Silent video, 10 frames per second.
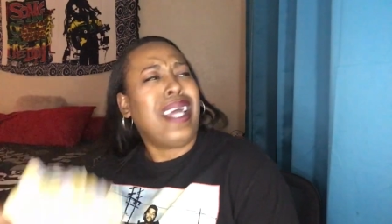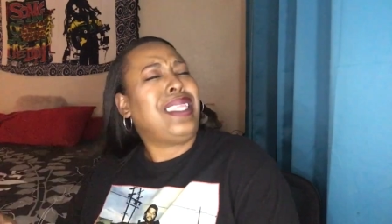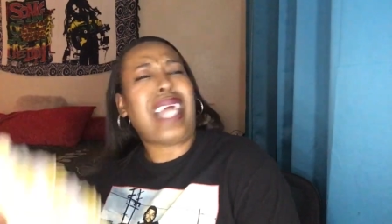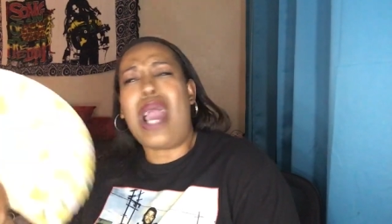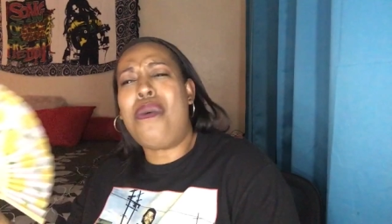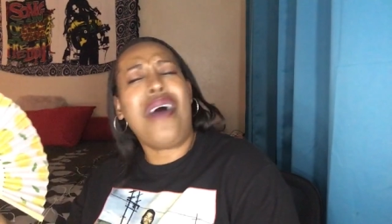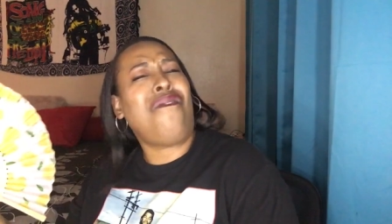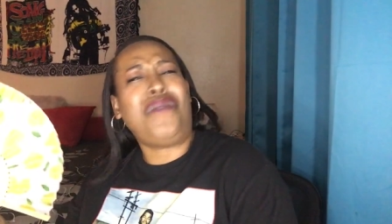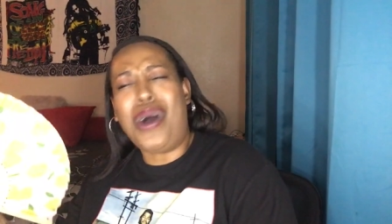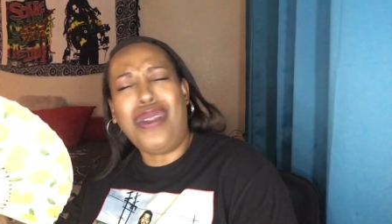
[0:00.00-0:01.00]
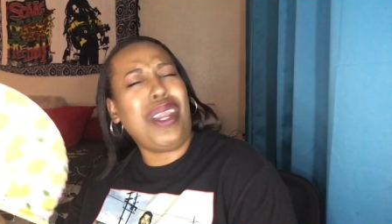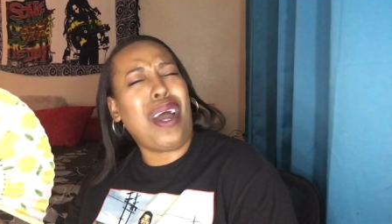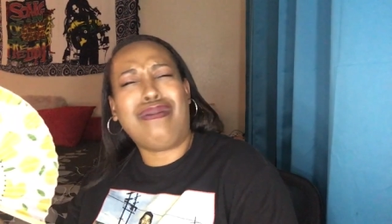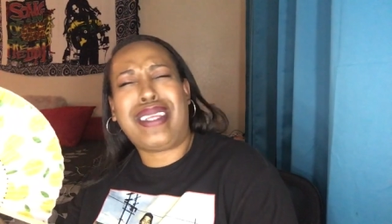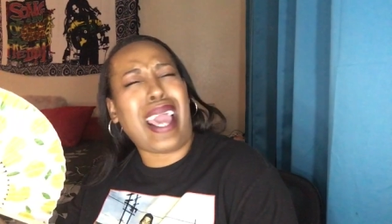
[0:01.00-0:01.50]
They weren't fooling
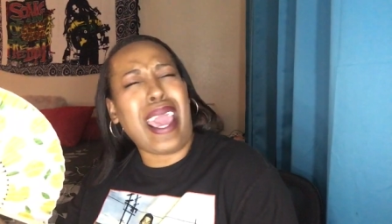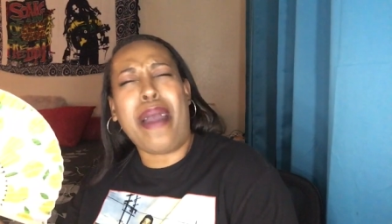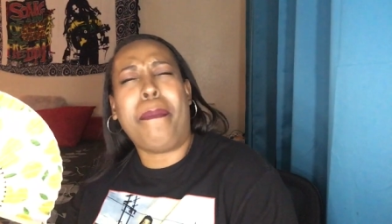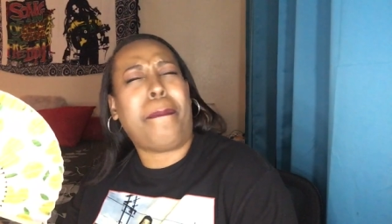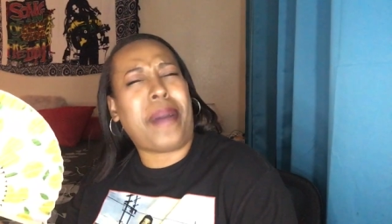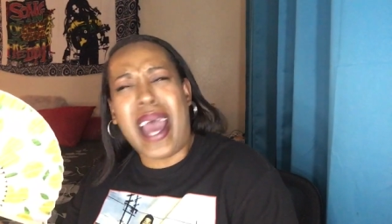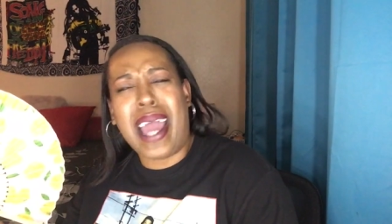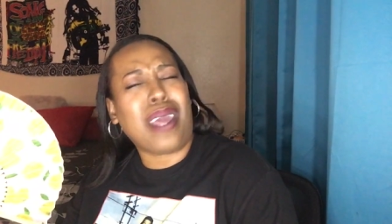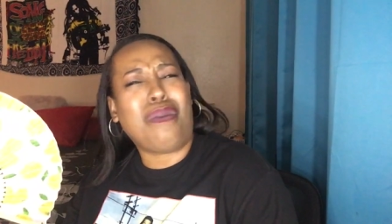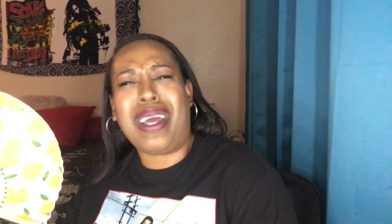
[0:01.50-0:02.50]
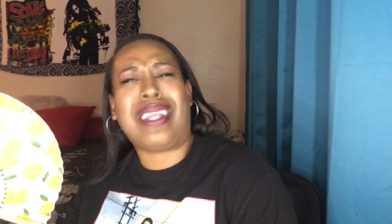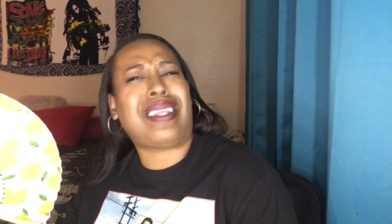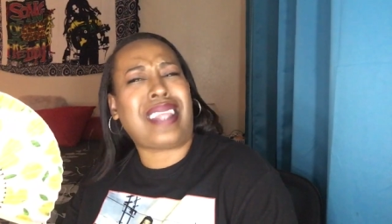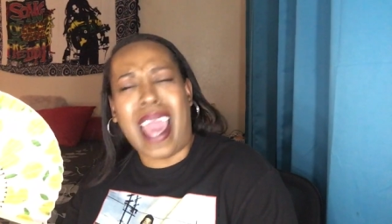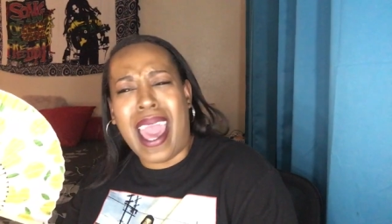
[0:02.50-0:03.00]
no damn body
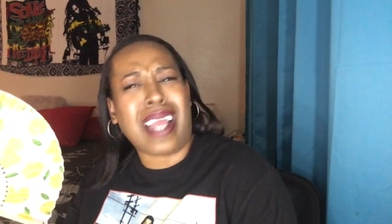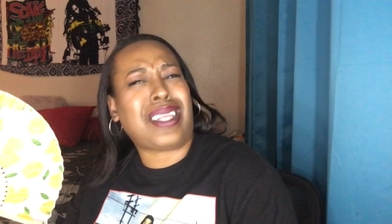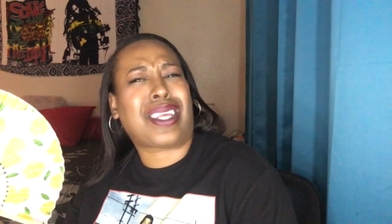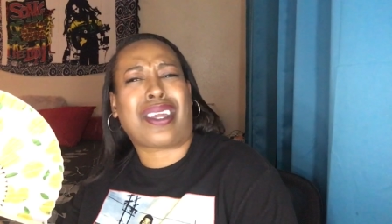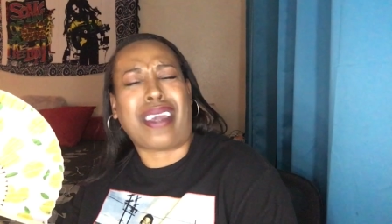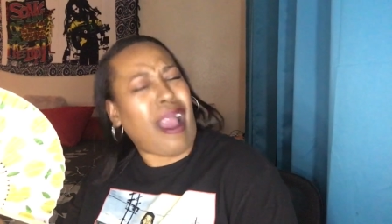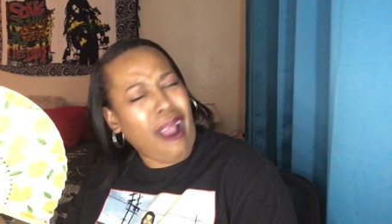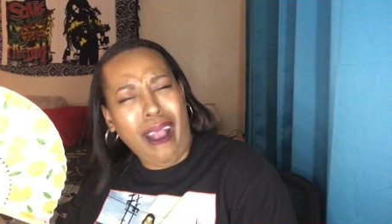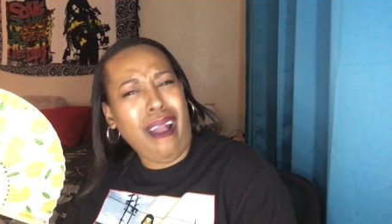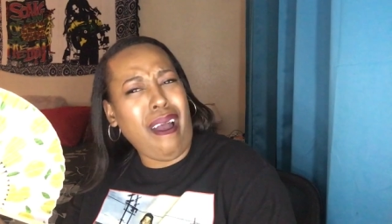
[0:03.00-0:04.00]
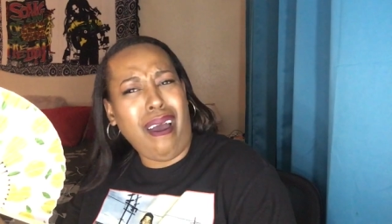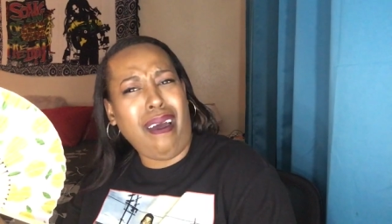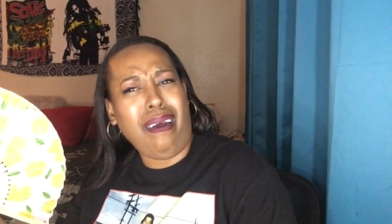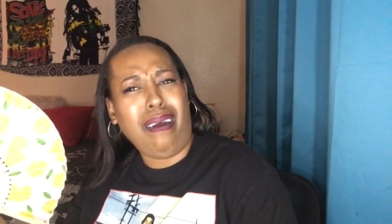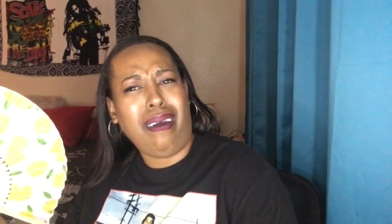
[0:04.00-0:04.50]
with that
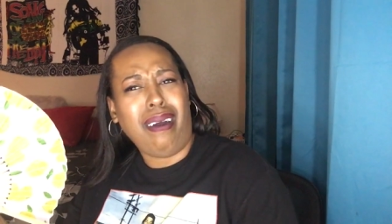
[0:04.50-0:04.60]
girl.